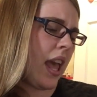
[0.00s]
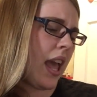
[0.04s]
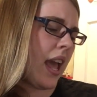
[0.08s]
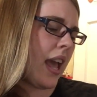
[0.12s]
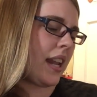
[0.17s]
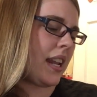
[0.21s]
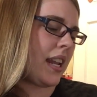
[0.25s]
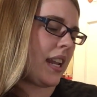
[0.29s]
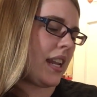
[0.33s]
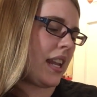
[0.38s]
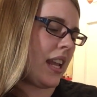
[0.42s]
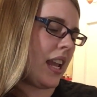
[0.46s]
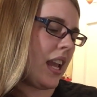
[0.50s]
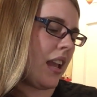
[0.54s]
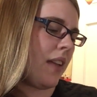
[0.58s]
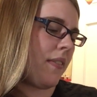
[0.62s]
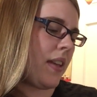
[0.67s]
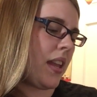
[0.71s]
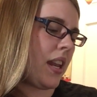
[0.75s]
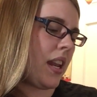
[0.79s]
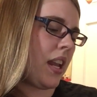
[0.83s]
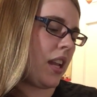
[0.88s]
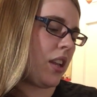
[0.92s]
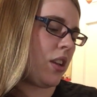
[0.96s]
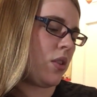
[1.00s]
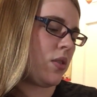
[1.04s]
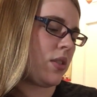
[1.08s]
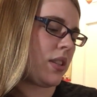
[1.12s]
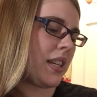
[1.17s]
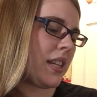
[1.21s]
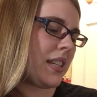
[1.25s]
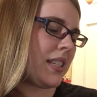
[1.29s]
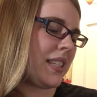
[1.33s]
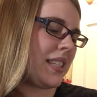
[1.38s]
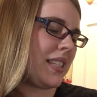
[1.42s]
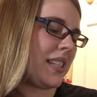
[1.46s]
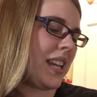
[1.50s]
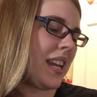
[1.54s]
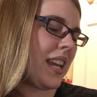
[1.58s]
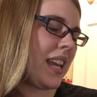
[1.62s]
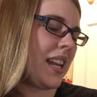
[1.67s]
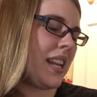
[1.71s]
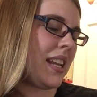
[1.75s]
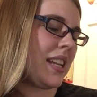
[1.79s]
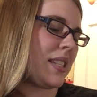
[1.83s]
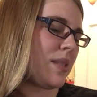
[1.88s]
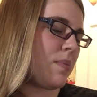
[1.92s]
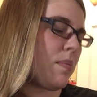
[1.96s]
and he'd even use a stick
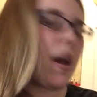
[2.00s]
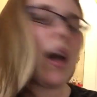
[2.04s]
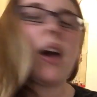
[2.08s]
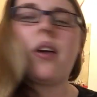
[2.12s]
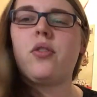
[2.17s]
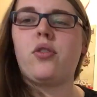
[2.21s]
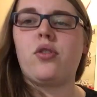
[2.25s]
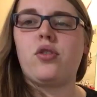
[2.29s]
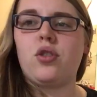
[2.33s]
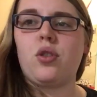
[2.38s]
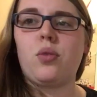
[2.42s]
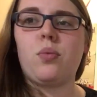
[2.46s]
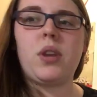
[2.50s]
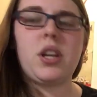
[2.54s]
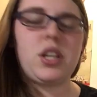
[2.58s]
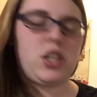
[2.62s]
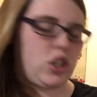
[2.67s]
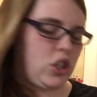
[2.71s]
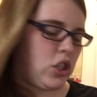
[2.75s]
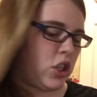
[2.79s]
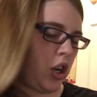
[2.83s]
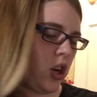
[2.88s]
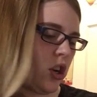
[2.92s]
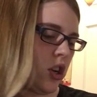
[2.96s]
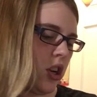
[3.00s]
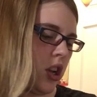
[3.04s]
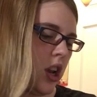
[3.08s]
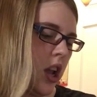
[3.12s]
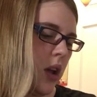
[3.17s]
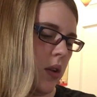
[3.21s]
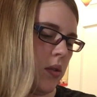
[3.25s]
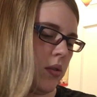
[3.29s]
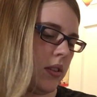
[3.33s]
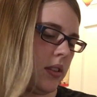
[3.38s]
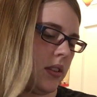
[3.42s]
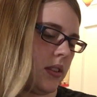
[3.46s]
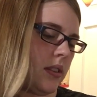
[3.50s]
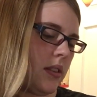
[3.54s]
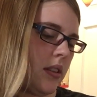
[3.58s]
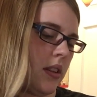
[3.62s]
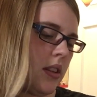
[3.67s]
in his mouth to reach certain notes.